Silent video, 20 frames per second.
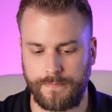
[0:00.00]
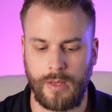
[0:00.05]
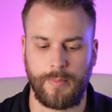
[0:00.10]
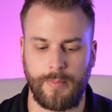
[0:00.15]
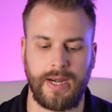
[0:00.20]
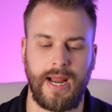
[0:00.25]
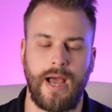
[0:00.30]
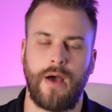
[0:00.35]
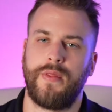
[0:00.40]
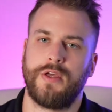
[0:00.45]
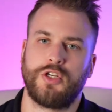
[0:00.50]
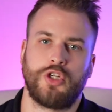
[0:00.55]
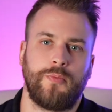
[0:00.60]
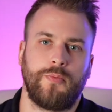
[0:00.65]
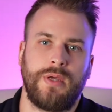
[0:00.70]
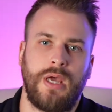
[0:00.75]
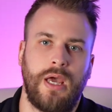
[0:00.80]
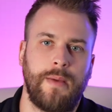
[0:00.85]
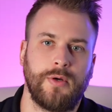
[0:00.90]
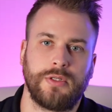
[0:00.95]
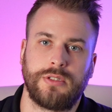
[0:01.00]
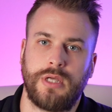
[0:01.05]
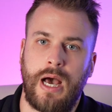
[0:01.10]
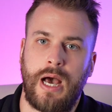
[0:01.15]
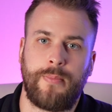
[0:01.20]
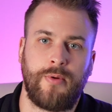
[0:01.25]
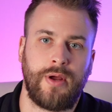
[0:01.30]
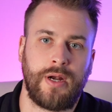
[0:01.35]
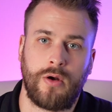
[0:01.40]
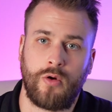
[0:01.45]
But now they should be able to
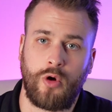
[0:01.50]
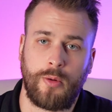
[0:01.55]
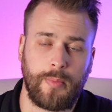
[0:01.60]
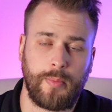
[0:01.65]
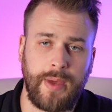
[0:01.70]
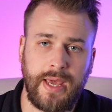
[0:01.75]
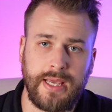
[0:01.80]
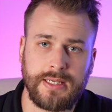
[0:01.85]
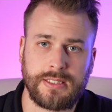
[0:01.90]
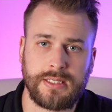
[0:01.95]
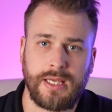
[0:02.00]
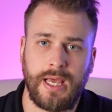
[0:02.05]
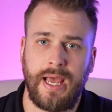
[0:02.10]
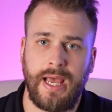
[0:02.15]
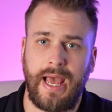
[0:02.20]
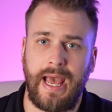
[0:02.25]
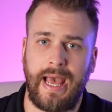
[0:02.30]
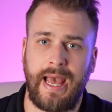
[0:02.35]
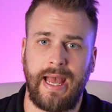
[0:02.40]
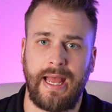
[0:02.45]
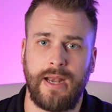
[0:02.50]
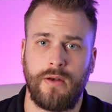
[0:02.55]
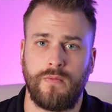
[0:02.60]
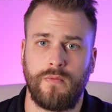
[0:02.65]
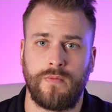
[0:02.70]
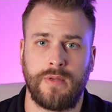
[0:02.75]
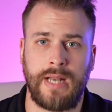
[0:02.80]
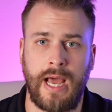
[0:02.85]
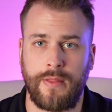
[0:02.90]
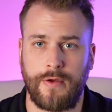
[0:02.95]
operate at a normal pace, and
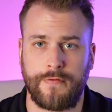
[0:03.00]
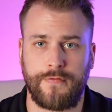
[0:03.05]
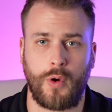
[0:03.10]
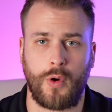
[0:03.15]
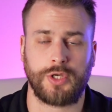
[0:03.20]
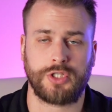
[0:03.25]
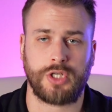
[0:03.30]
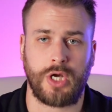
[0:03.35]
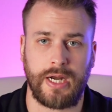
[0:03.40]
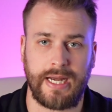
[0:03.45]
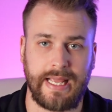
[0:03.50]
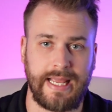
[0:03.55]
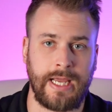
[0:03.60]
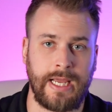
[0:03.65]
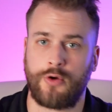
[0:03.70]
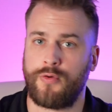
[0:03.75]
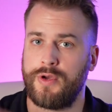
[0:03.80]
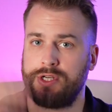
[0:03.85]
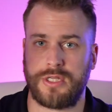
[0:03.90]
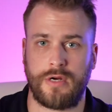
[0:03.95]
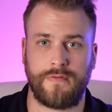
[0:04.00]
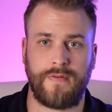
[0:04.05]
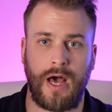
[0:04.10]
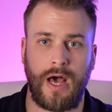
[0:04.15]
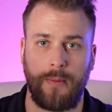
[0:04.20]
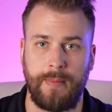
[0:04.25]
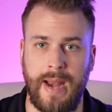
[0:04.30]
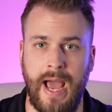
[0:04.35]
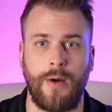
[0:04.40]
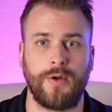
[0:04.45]
now they're focusing on increasing their
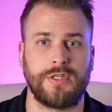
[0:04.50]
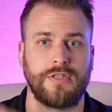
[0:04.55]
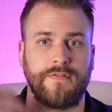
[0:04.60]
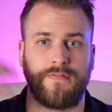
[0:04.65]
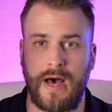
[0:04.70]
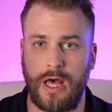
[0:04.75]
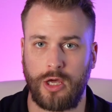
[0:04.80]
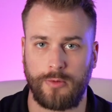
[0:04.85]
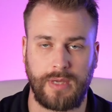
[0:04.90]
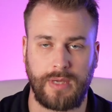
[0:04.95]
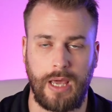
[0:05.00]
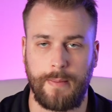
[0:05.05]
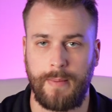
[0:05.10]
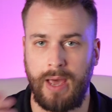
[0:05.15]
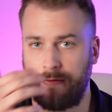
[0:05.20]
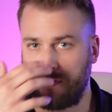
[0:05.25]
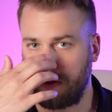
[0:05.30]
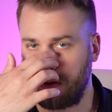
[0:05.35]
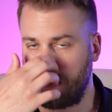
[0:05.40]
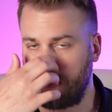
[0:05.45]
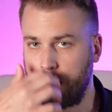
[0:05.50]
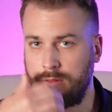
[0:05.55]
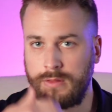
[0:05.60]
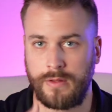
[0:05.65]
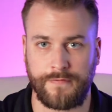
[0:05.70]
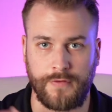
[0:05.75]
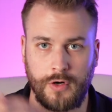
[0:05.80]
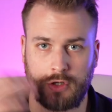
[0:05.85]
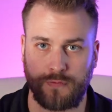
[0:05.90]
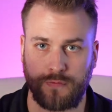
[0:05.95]
volume. Now it's a volume game. After the
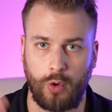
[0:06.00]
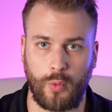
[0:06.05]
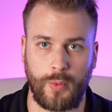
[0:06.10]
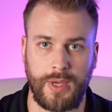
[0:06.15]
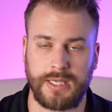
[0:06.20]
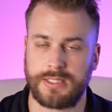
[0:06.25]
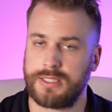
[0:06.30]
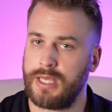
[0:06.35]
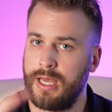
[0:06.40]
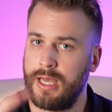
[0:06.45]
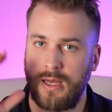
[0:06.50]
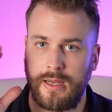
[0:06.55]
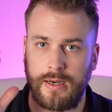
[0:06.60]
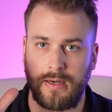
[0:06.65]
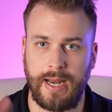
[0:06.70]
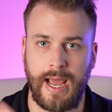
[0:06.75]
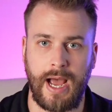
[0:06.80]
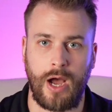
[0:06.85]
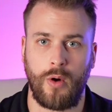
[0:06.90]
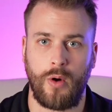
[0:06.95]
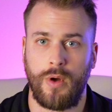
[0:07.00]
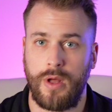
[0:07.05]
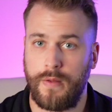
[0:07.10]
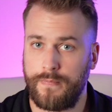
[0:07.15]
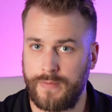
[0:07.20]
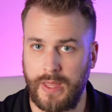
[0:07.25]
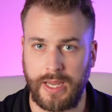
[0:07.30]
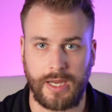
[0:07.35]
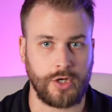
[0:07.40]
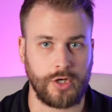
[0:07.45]
first 4 weeks, now
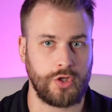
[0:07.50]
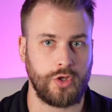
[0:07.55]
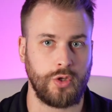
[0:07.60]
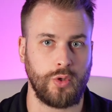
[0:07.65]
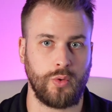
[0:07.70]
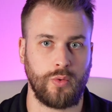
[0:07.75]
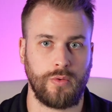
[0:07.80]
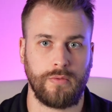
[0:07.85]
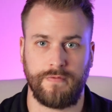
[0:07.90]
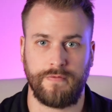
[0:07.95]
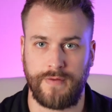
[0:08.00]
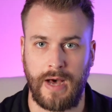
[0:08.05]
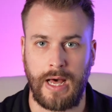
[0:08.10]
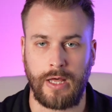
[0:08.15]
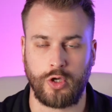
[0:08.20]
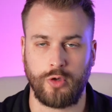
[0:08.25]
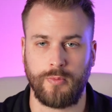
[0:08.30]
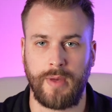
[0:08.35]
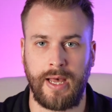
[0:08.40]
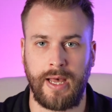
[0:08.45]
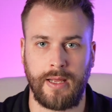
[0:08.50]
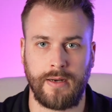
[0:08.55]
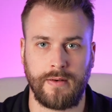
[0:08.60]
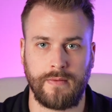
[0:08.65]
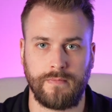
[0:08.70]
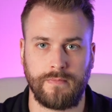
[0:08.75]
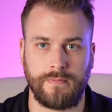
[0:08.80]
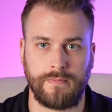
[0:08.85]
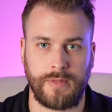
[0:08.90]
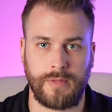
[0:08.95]
they could do volume, and
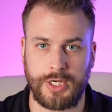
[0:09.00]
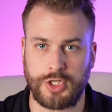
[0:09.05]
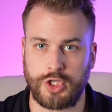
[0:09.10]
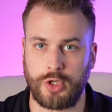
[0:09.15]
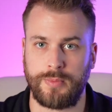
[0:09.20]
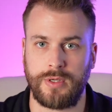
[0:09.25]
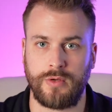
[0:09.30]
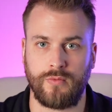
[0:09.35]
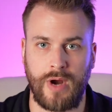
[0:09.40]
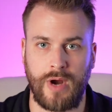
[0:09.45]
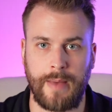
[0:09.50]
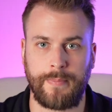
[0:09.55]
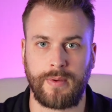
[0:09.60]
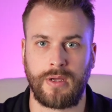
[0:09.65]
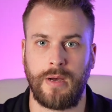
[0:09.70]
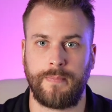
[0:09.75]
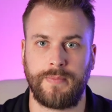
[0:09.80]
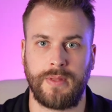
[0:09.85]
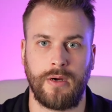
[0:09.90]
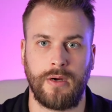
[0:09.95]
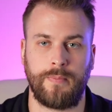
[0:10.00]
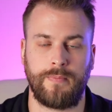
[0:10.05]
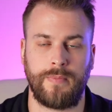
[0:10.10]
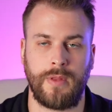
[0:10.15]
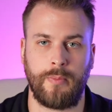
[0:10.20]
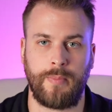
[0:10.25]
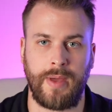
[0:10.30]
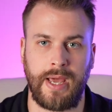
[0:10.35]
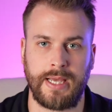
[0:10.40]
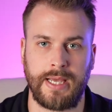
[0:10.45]
they should be ramping up their
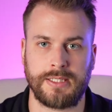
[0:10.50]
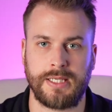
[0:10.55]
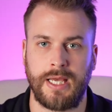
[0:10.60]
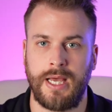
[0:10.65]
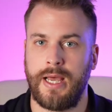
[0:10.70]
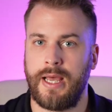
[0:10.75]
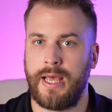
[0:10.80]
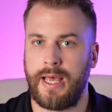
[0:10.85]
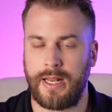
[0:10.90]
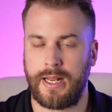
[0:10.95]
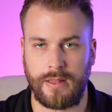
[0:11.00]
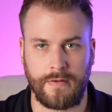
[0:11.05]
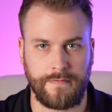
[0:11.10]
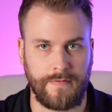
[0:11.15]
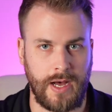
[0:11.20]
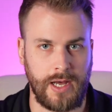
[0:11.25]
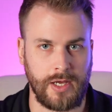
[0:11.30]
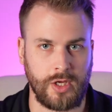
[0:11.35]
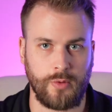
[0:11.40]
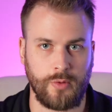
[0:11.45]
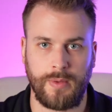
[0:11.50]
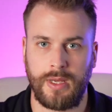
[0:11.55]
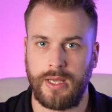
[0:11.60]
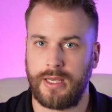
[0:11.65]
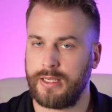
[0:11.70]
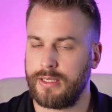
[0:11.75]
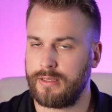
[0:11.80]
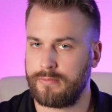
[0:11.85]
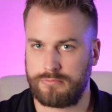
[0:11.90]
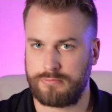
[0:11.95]
pace, hitting the volume,
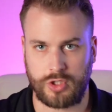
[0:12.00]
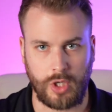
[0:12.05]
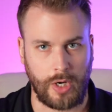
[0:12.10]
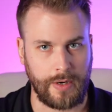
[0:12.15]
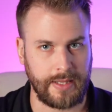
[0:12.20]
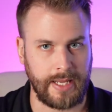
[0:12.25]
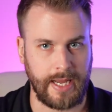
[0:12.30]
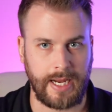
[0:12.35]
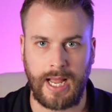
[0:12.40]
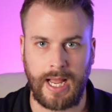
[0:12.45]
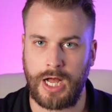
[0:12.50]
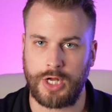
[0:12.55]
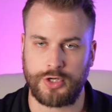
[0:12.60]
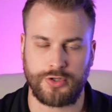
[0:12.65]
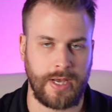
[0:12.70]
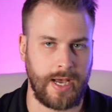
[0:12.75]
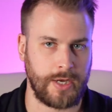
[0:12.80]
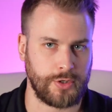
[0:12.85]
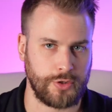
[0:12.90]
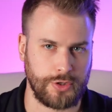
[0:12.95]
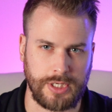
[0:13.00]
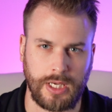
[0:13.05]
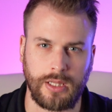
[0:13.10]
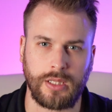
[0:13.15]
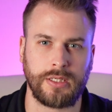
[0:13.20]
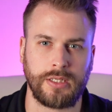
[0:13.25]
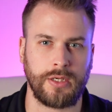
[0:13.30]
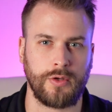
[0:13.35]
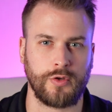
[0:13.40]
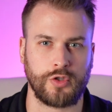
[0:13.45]
starting to get contracts or
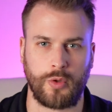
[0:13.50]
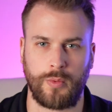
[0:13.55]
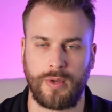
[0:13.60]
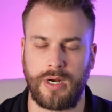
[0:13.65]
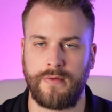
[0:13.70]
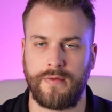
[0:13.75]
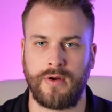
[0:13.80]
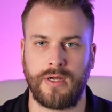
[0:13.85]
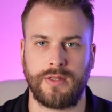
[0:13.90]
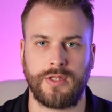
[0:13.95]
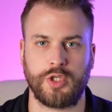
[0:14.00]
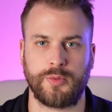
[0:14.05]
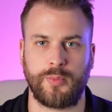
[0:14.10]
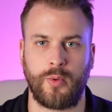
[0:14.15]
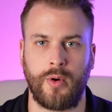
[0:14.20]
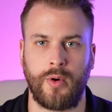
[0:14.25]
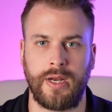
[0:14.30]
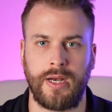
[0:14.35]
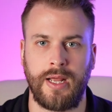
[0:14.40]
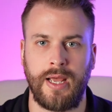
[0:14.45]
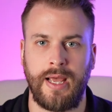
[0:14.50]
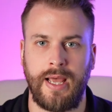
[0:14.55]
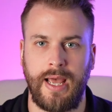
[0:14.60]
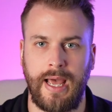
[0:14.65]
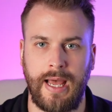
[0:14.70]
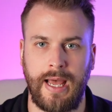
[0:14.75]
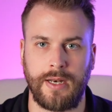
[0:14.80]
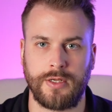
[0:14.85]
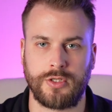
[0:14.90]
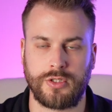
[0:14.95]
selling deals or whatever at this point,
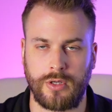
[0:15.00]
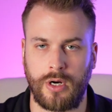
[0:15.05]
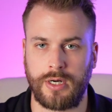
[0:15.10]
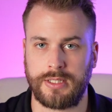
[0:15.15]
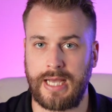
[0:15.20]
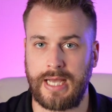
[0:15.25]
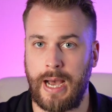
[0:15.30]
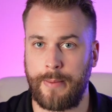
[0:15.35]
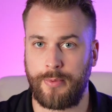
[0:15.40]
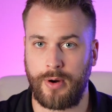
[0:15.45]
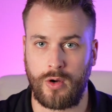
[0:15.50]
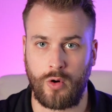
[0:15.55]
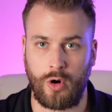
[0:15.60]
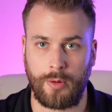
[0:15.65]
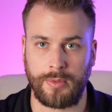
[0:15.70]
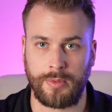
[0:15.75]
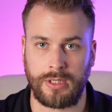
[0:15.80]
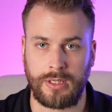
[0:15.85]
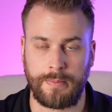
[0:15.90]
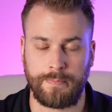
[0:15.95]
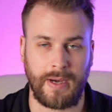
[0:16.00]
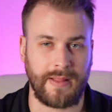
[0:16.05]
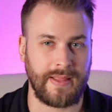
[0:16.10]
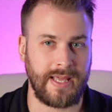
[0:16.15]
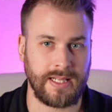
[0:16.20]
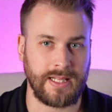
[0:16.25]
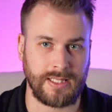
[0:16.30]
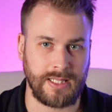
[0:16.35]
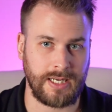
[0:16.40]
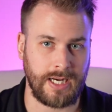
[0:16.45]
and starting to operate normally. By the
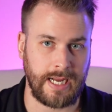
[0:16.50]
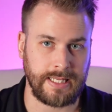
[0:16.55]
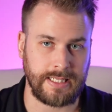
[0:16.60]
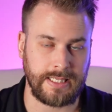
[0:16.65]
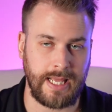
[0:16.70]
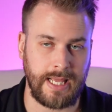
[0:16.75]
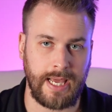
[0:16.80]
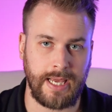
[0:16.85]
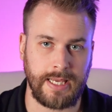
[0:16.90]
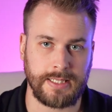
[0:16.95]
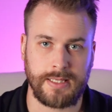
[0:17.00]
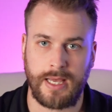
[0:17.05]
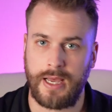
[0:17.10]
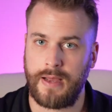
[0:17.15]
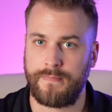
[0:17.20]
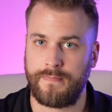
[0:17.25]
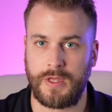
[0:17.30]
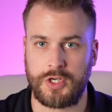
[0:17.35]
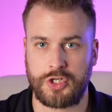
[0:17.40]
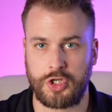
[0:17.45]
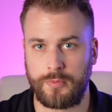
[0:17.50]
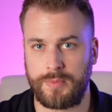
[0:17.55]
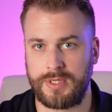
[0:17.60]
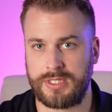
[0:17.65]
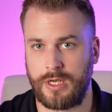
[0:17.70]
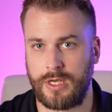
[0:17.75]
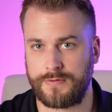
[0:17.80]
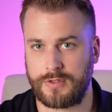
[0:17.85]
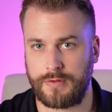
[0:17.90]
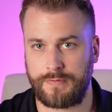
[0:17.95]
end of the 90 days, they should be
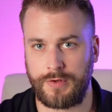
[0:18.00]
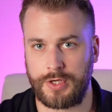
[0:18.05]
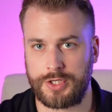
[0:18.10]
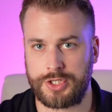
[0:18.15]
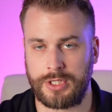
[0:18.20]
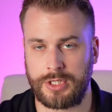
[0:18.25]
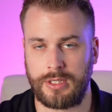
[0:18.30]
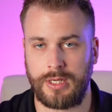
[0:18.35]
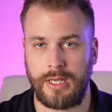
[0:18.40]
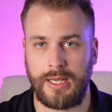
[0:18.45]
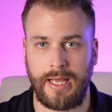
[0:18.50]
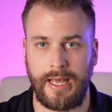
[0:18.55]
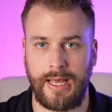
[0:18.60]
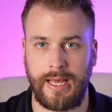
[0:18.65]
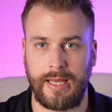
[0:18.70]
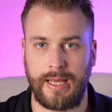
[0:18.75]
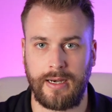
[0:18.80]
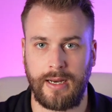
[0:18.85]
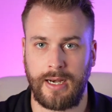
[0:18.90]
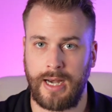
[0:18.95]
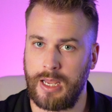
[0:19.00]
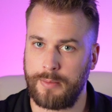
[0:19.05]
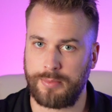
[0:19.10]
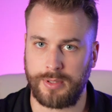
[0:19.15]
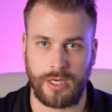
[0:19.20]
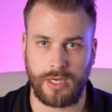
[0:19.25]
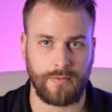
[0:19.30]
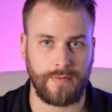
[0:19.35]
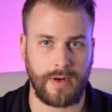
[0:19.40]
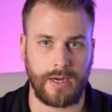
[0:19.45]
self-sufficient and an A
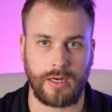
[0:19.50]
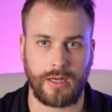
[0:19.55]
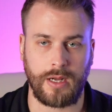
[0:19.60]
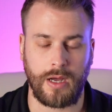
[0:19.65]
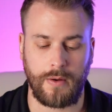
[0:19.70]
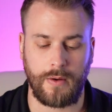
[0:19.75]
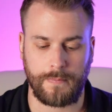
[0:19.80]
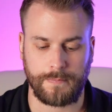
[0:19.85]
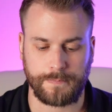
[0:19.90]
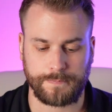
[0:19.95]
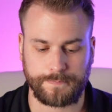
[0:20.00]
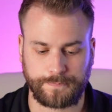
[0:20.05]
player ready to go.